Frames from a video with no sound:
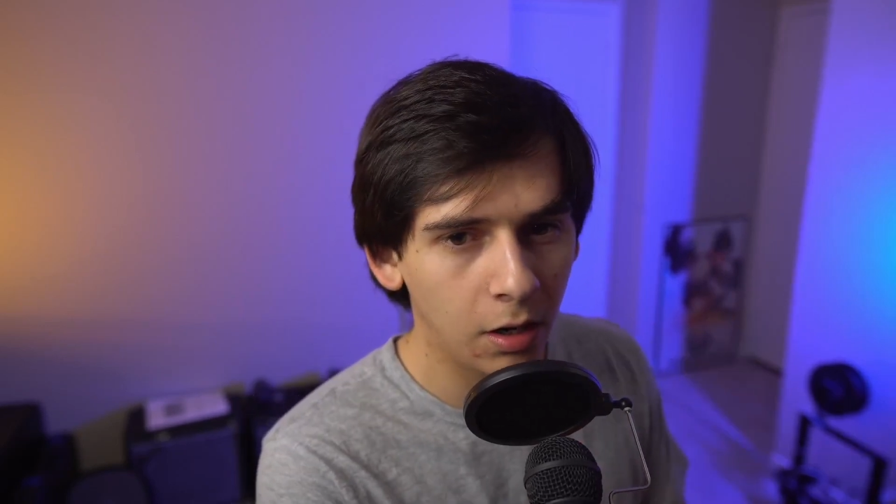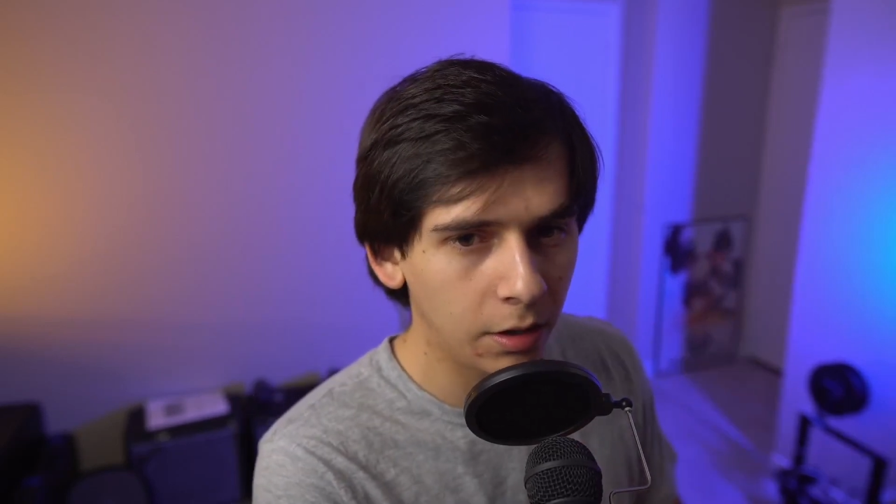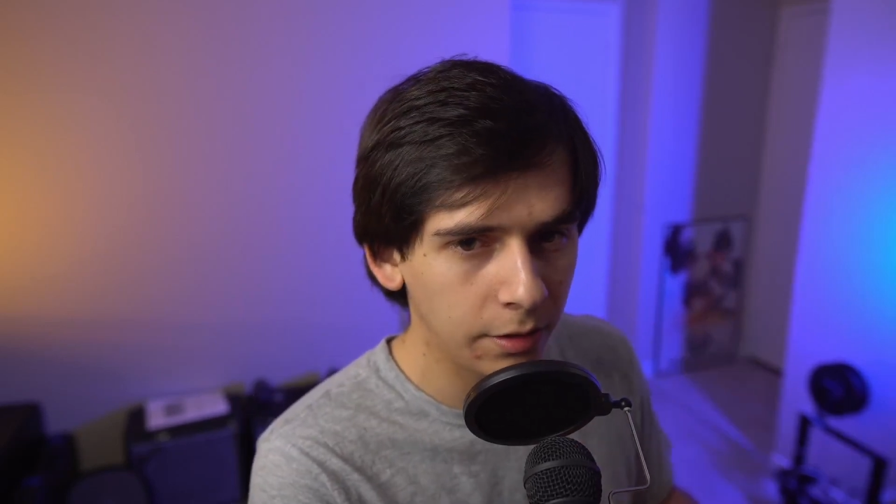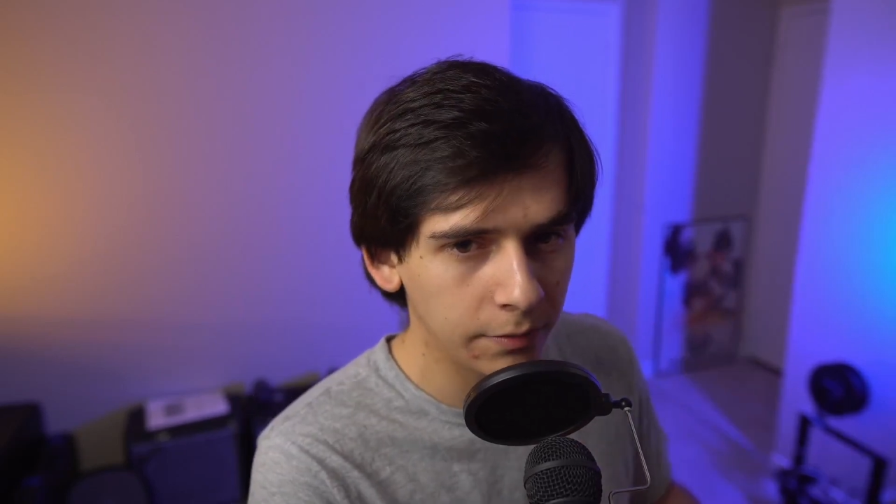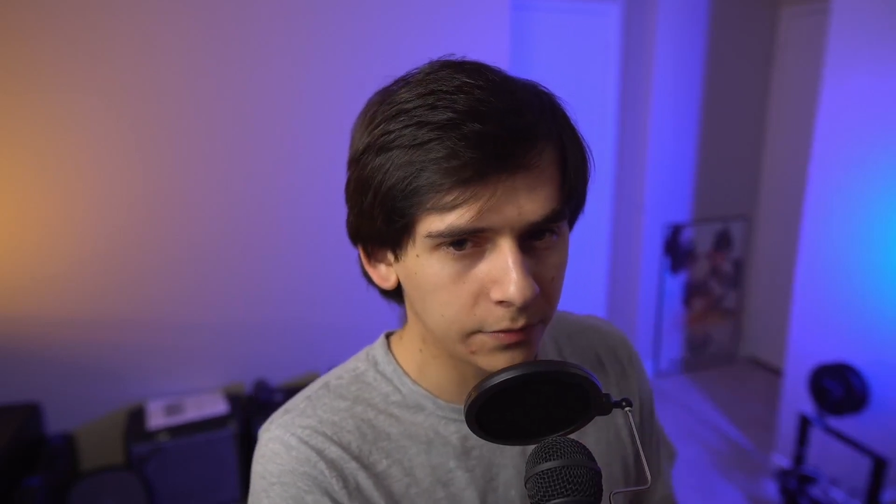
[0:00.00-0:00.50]

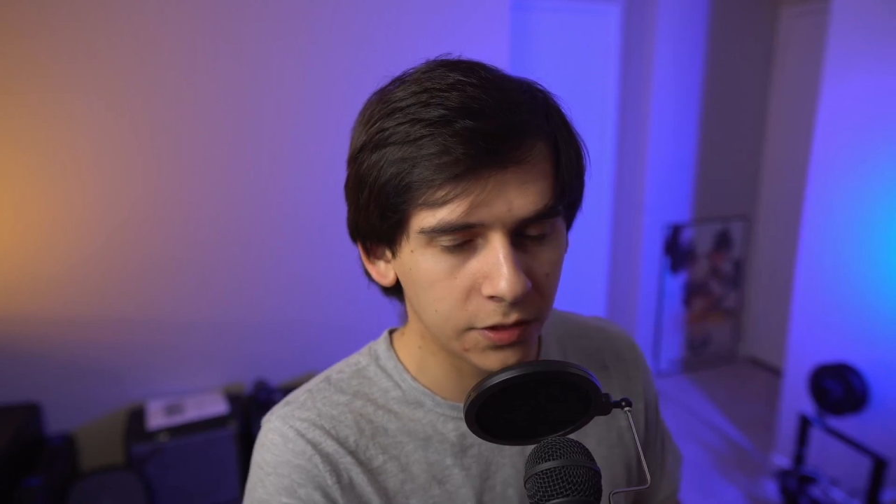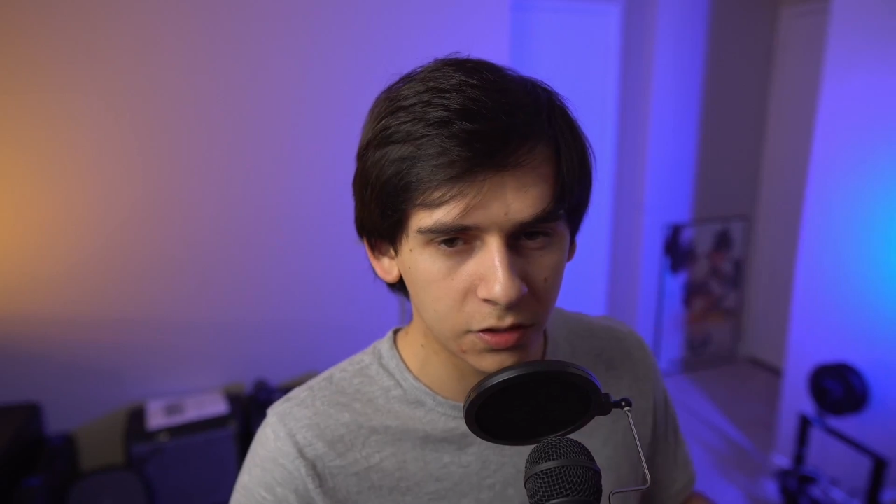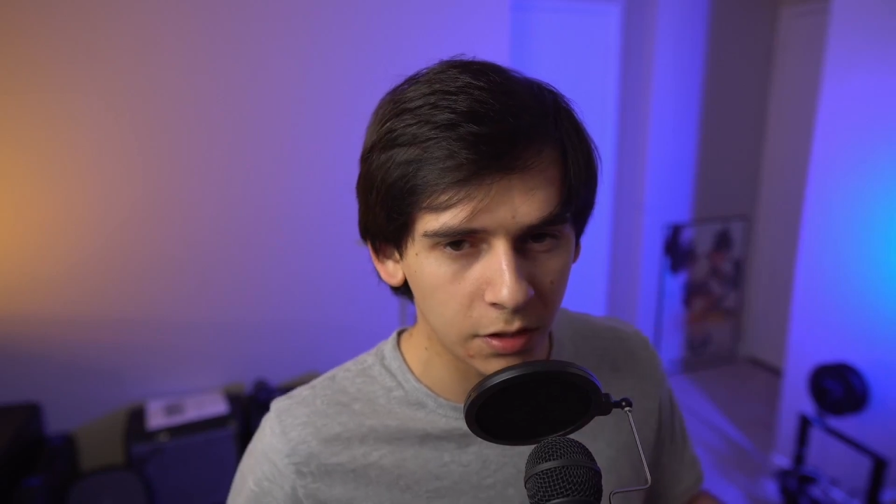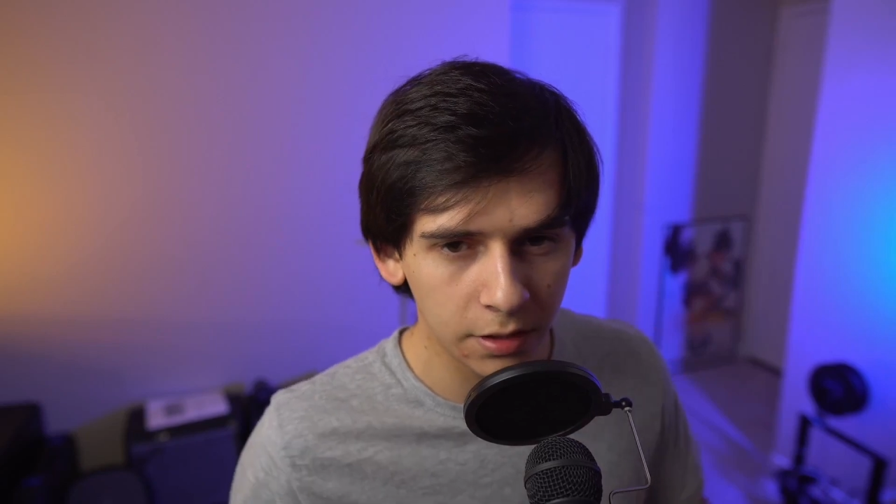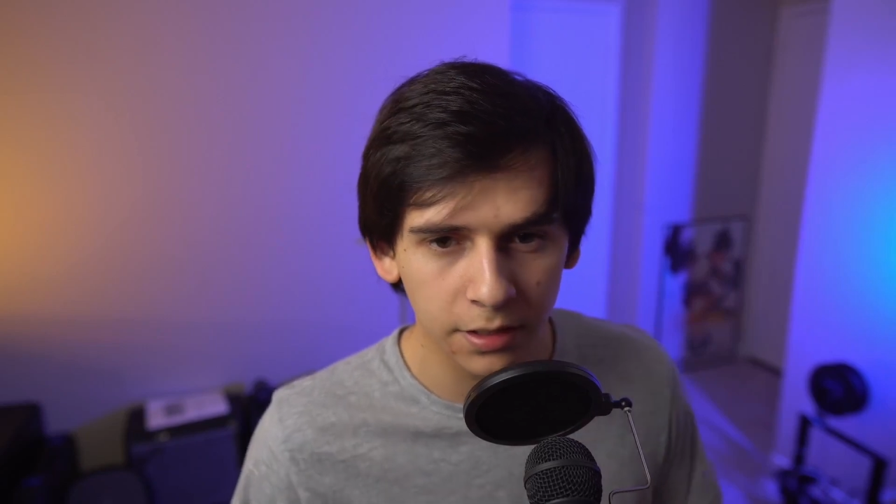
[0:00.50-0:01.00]
on
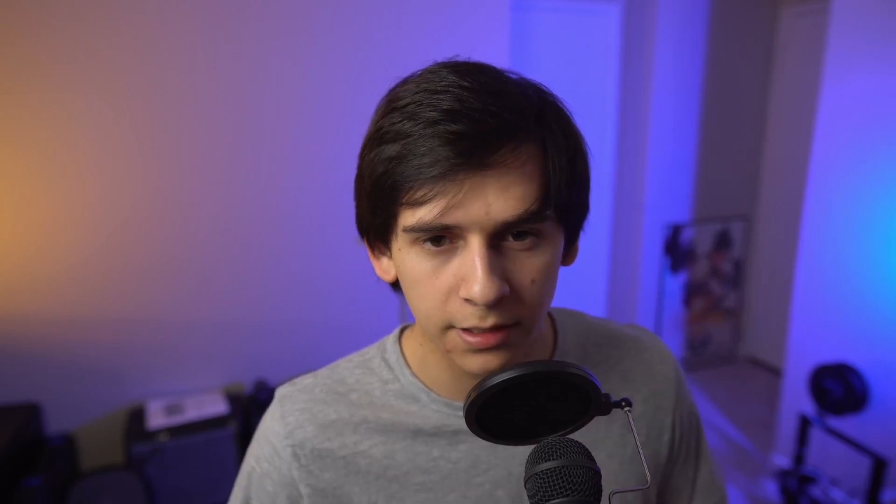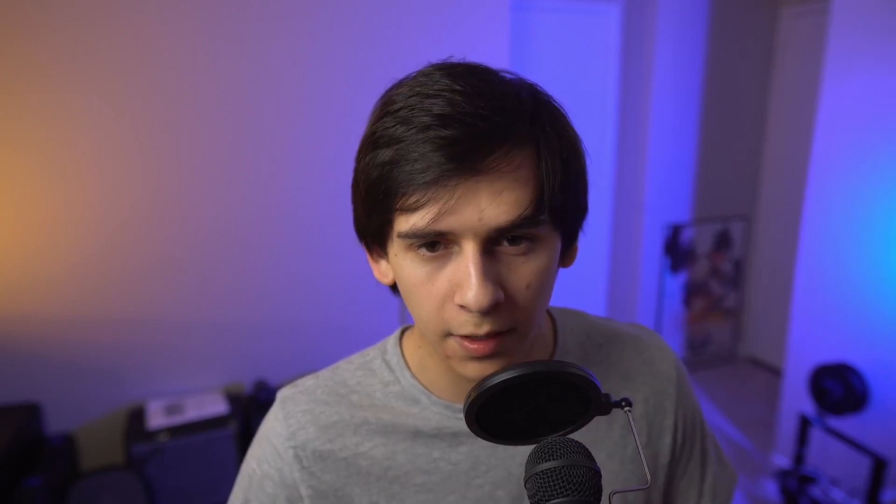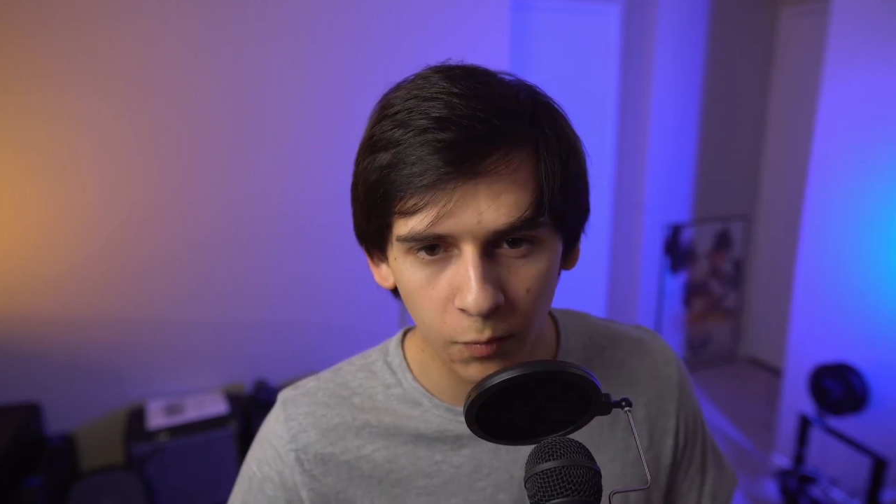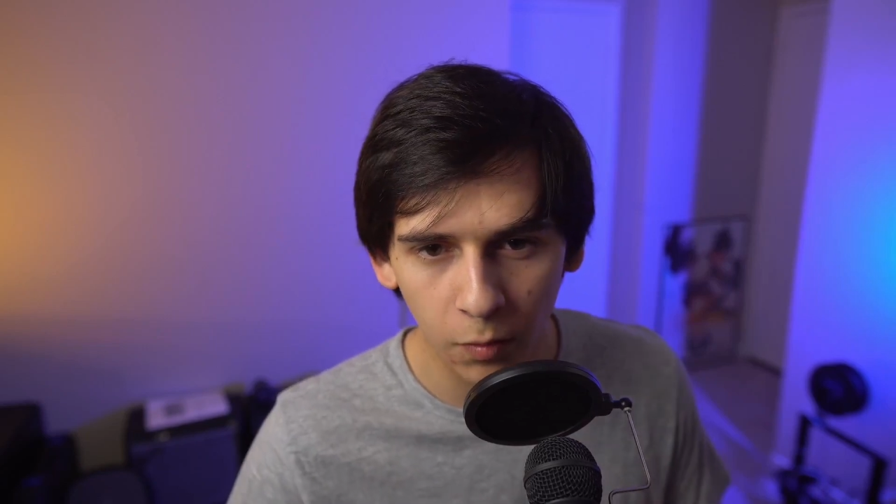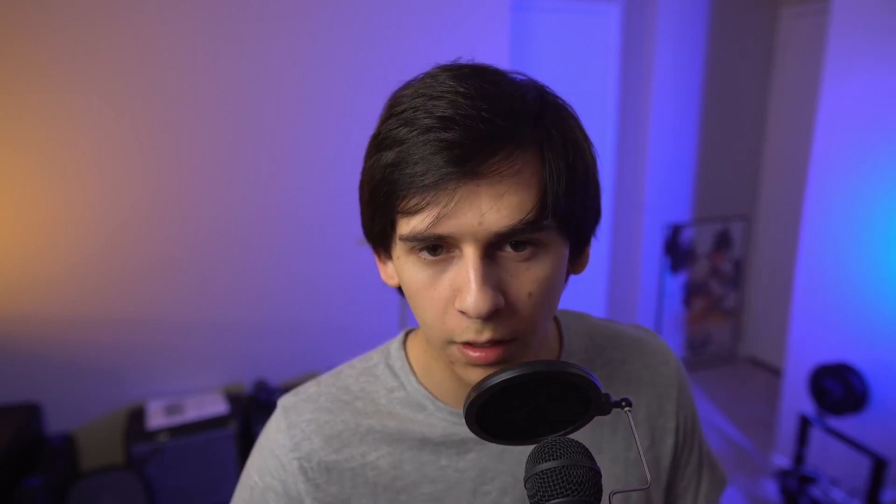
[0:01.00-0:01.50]
starting day
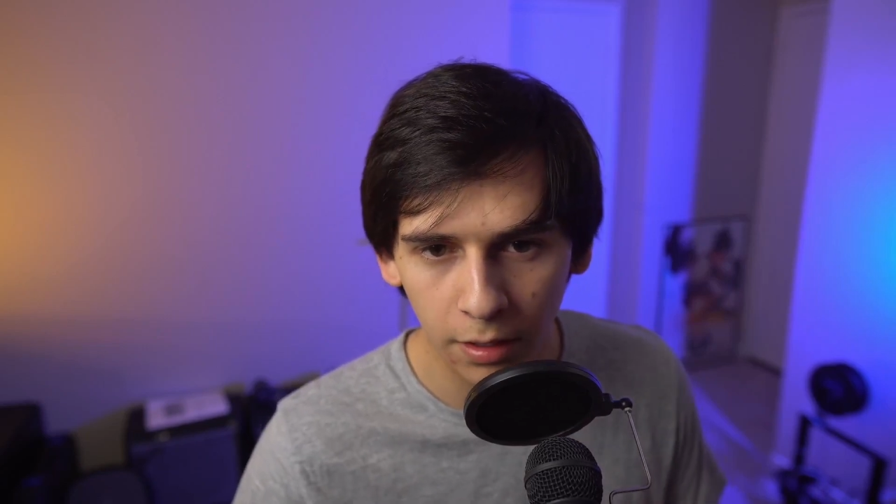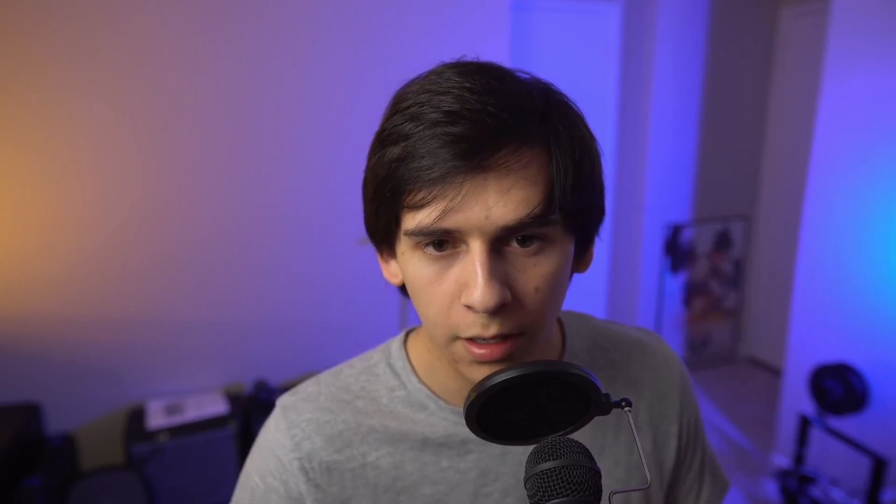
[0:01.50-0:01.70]
one.